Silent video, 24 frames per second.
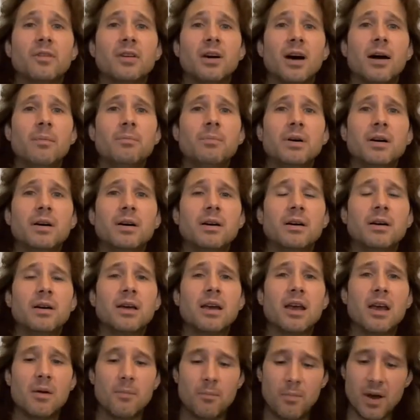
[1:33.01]
up,
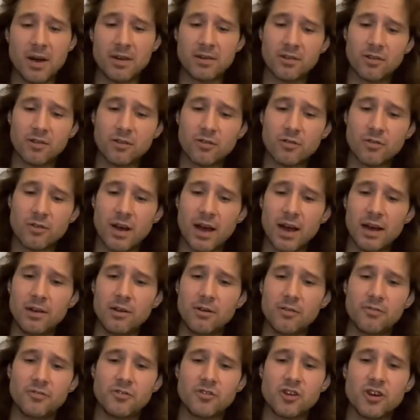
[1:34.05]
but to kind
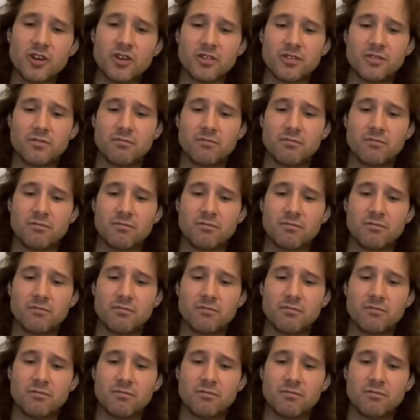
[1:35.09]
of just